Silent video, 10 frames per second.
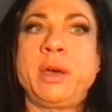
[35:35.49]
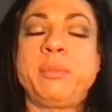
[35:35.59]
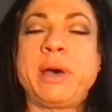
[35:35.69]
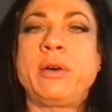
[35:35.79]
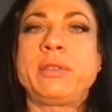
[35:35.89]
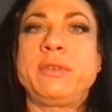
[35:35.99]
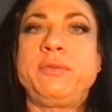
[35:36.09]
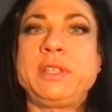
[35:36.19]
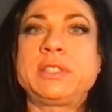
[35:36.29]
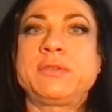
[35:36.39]
about the
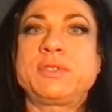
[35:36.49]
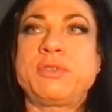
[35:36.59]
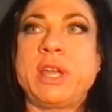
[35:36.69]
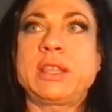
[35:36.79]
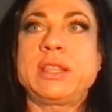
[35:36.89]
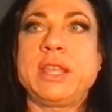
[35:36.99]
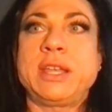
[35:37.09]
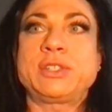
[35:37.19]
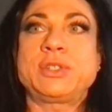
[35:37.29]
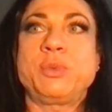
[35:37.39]
feats of strength
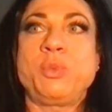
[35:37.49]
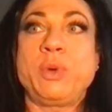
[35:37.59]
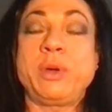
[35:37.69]
niche.